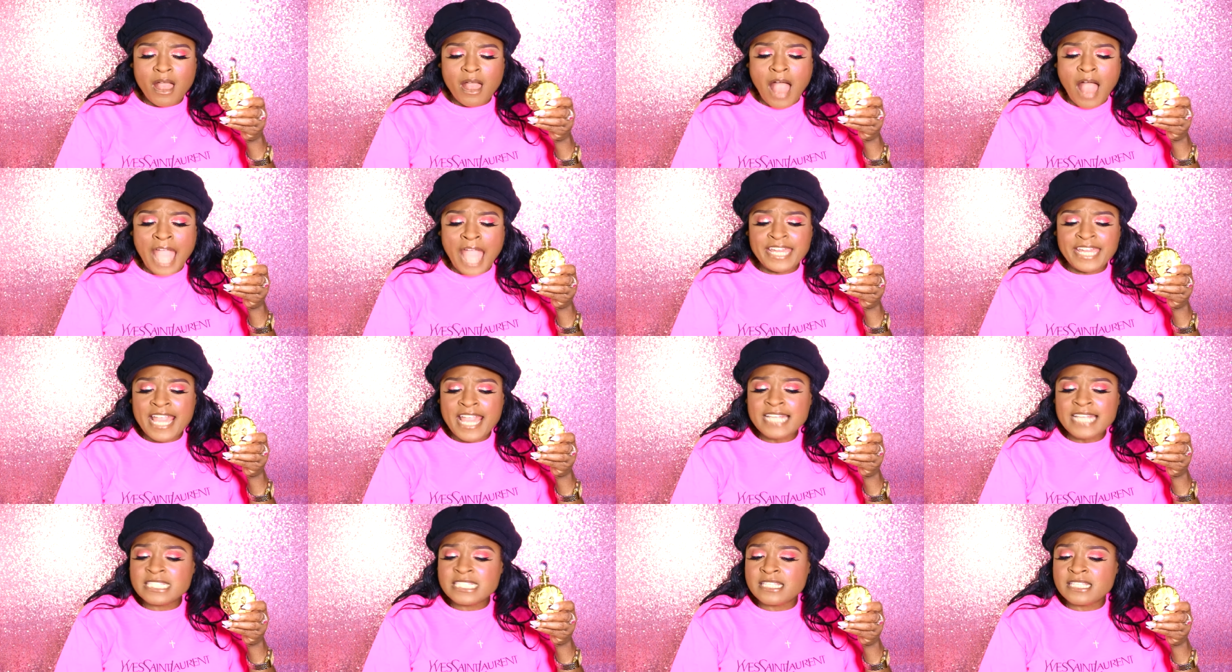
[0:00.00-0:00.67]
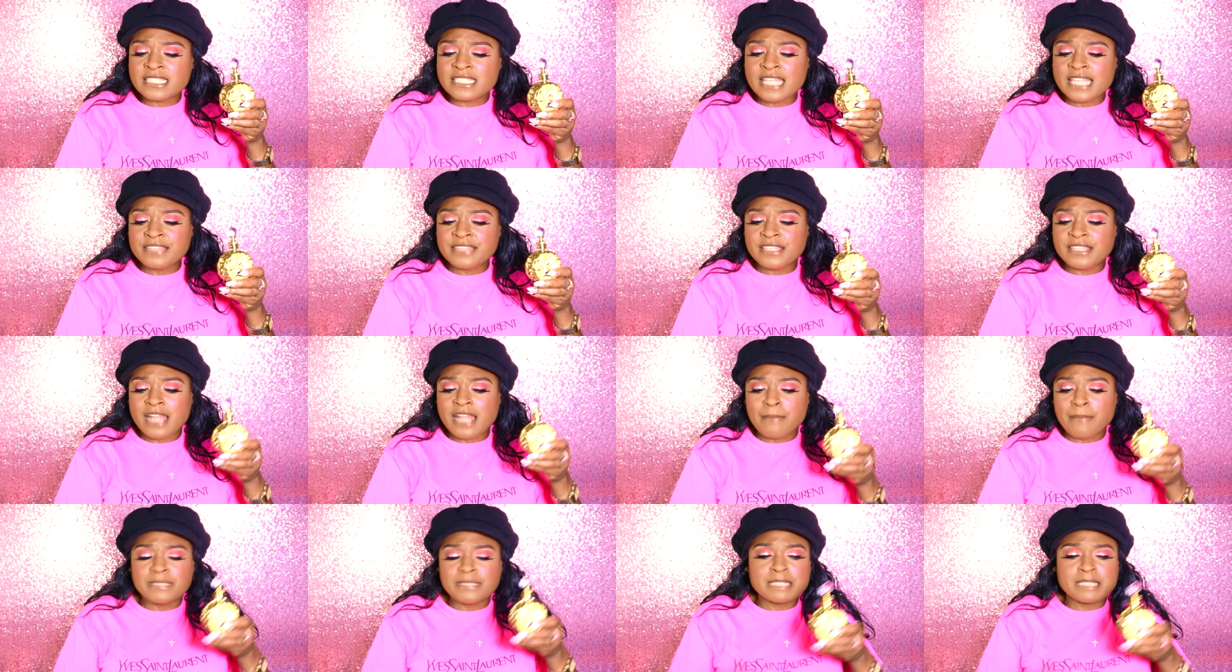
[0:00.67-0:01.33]
I guess the scent
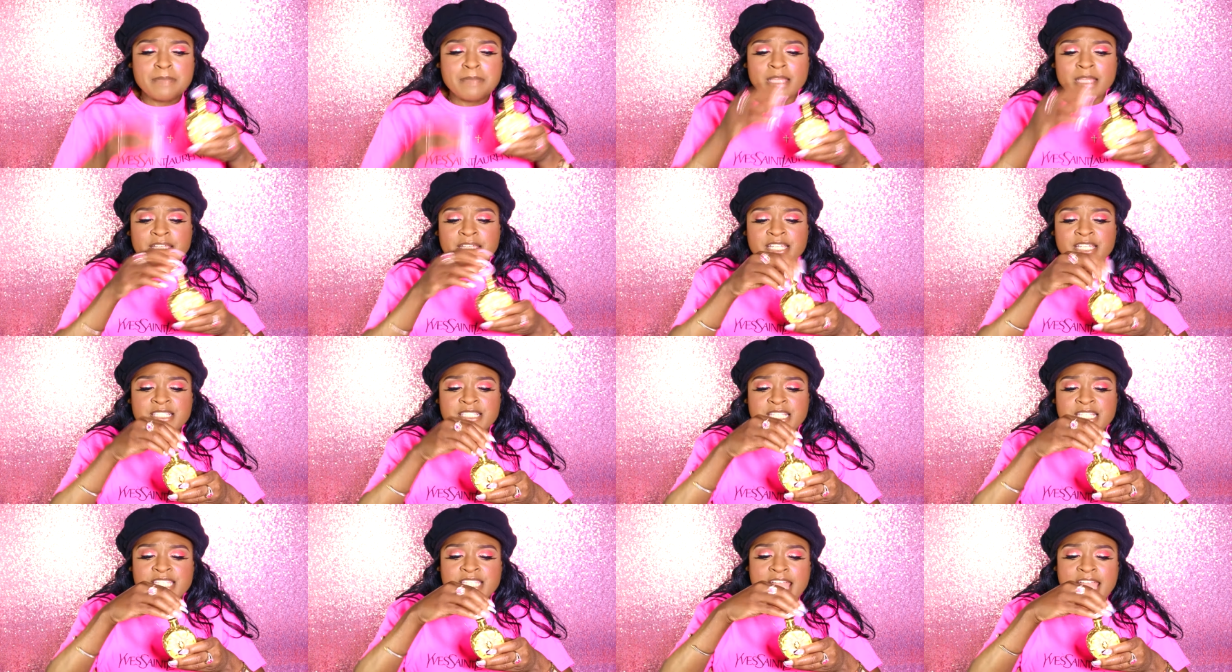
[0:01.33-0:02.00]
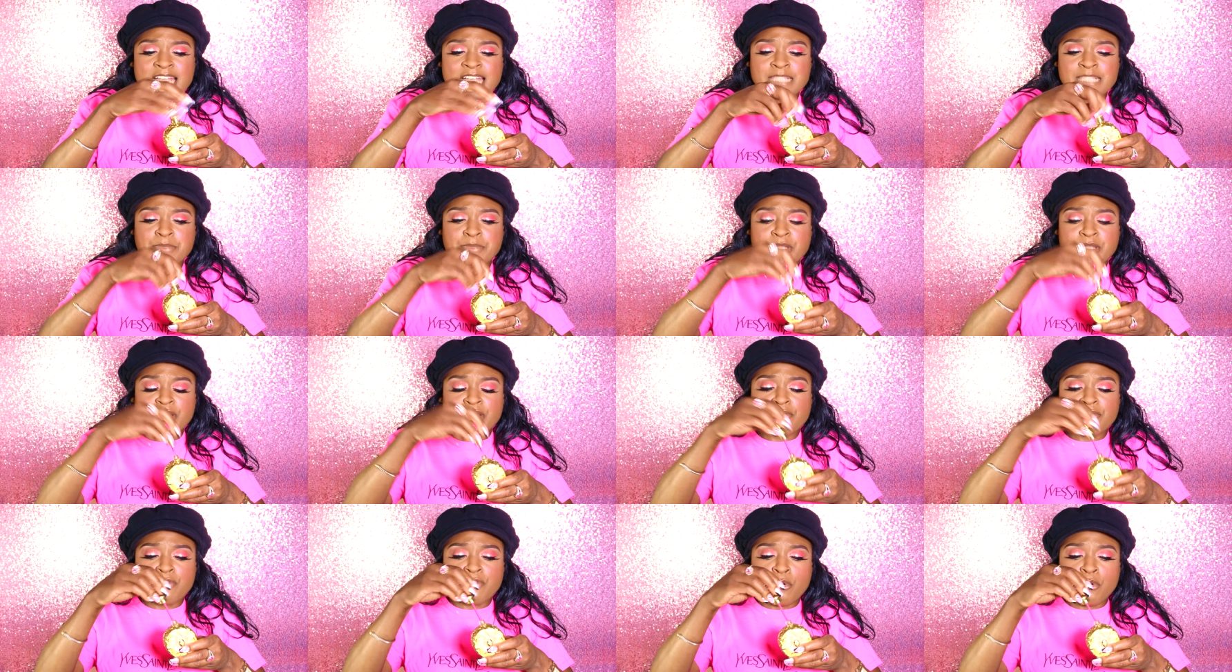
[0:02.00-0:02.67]
that I'm smelling is a jasmine
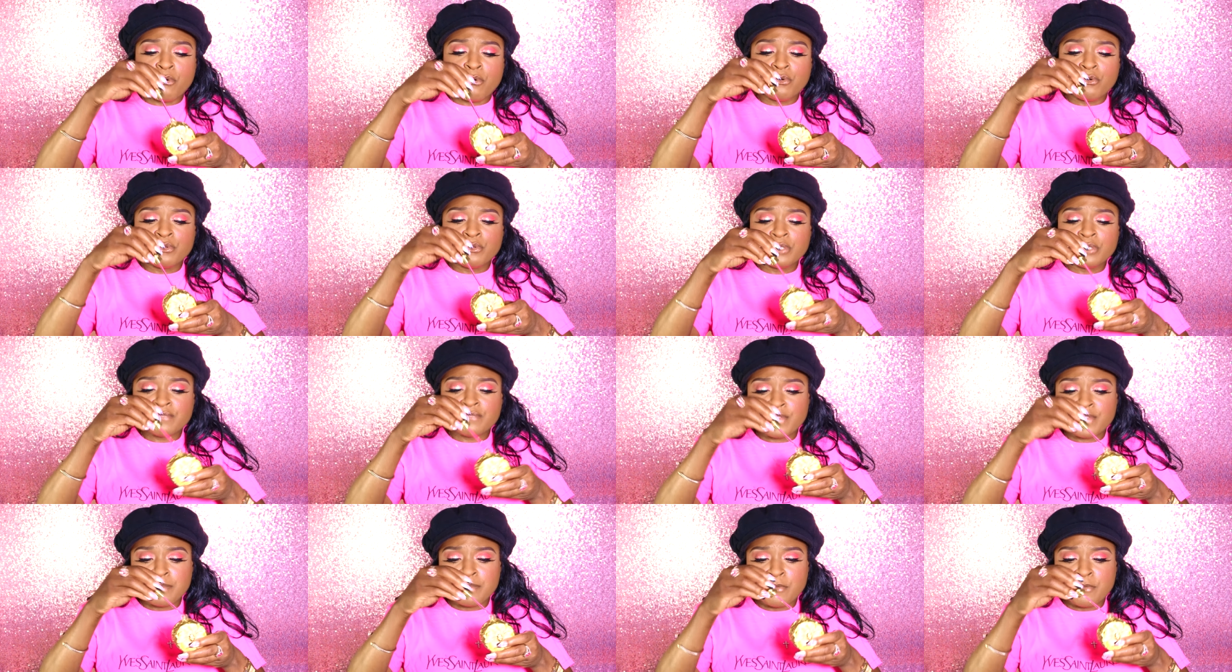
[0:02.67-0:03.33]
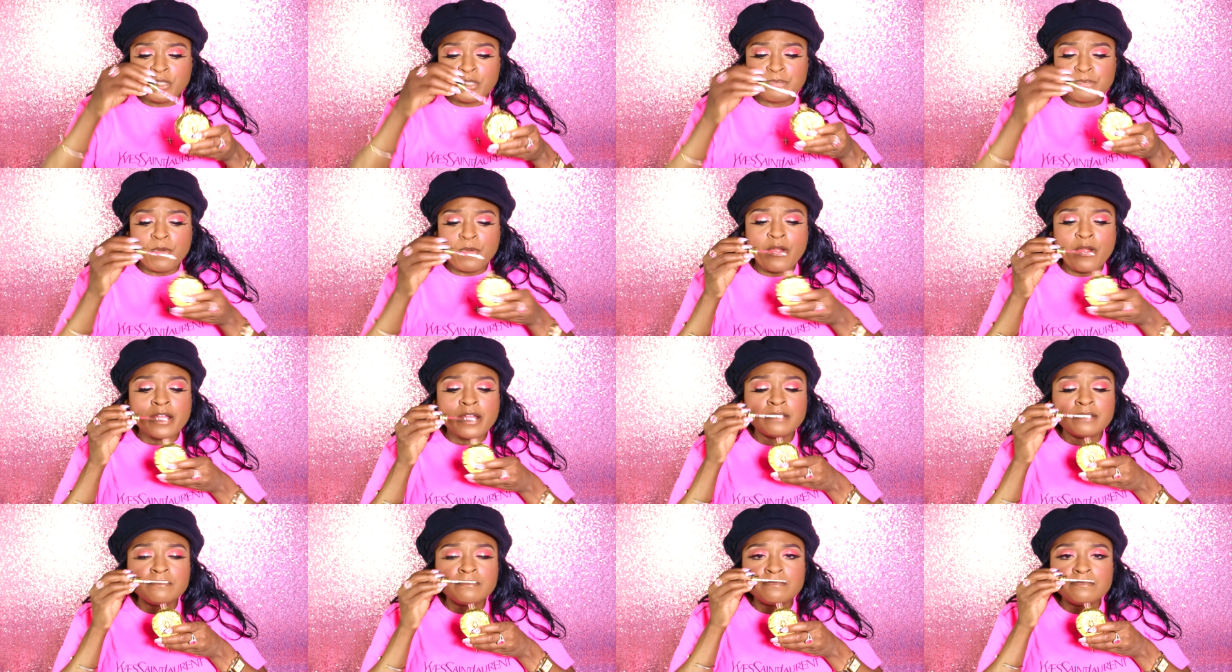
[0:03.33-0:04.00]
and a rose for the most
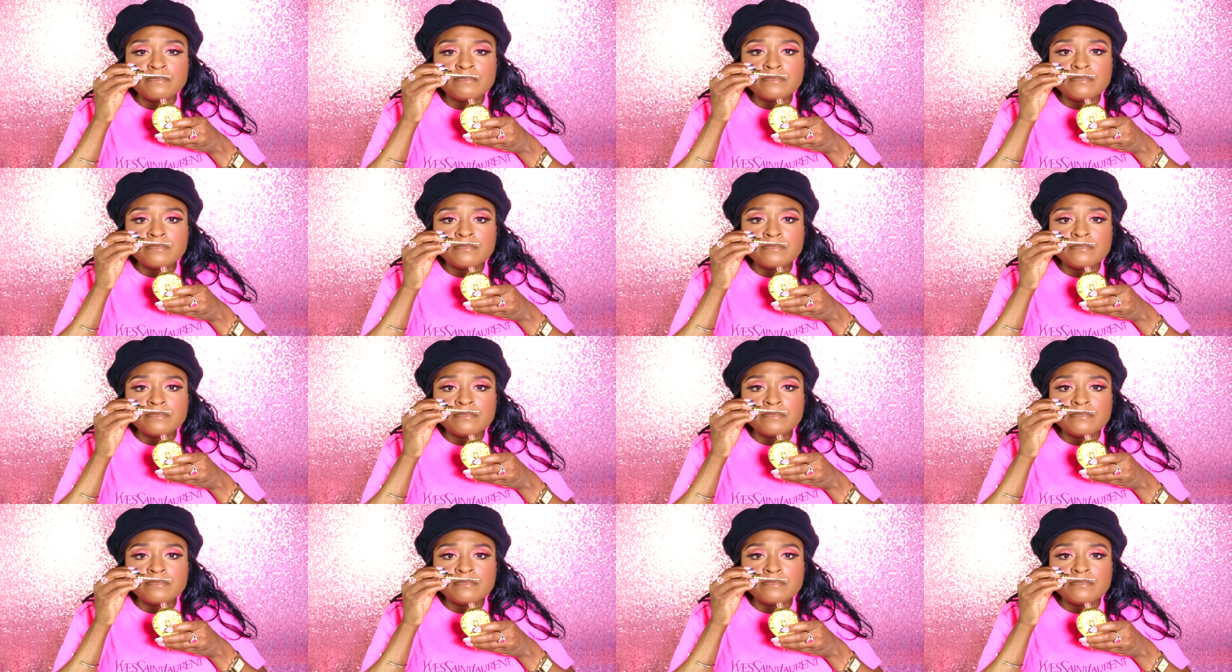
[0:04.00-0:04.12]
part.